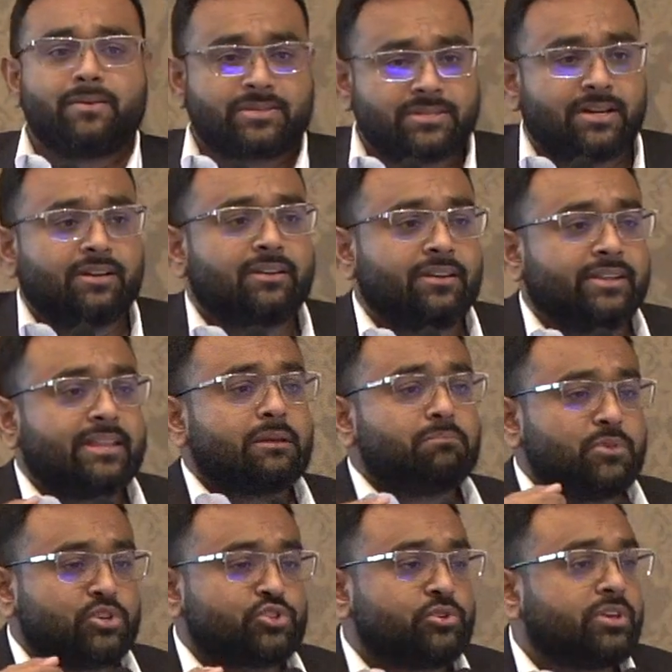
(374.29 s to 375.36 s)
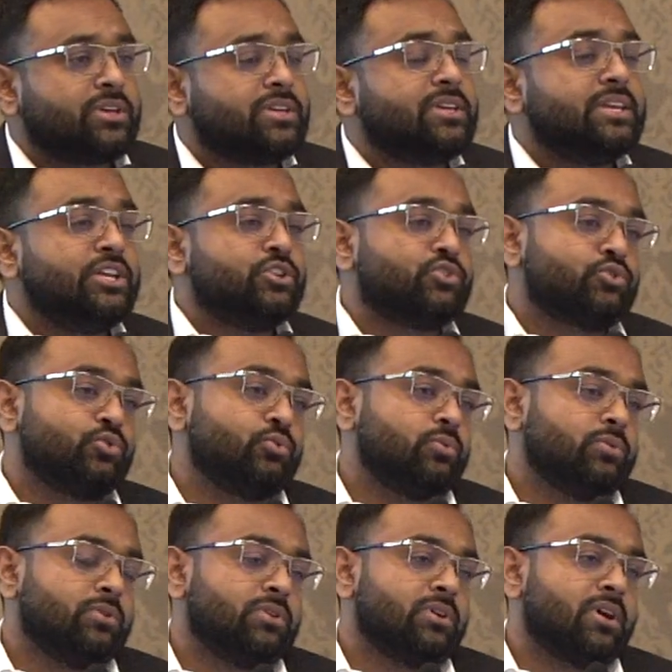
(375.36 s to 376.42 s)
Certainly that maturity needs to
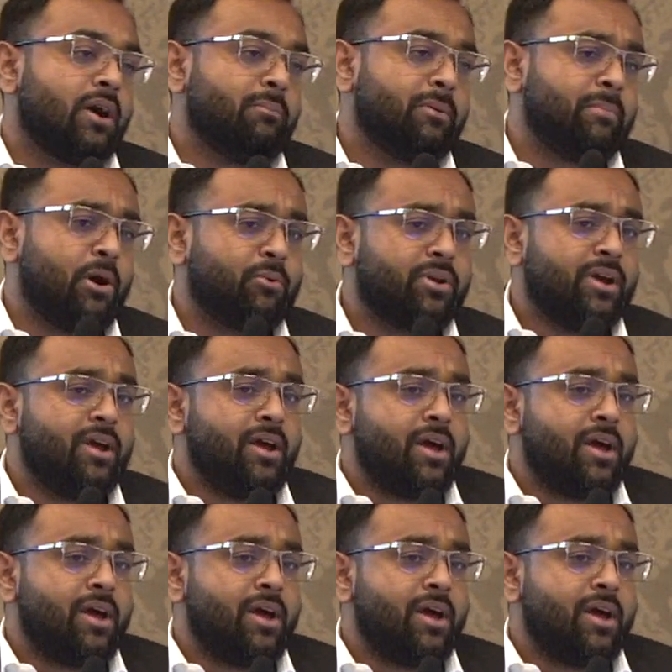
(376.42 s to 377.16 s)
come about.